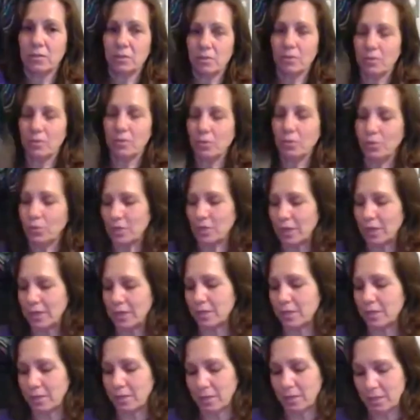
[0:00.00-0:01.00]
well, hold
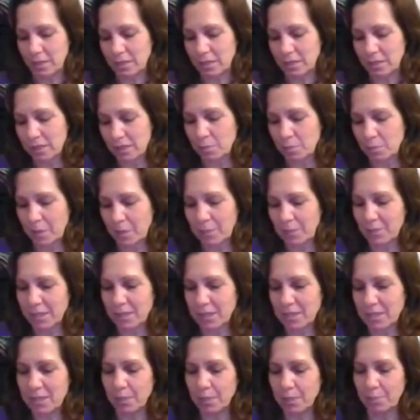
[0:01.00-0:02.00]
on. This is my
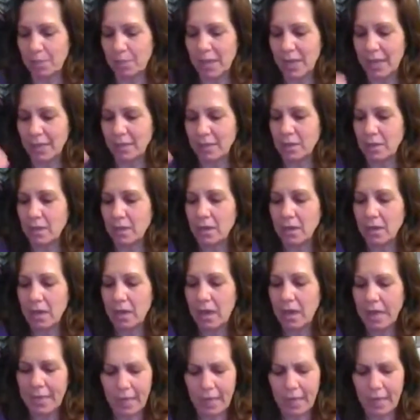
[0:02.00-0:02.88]
medicine bag. I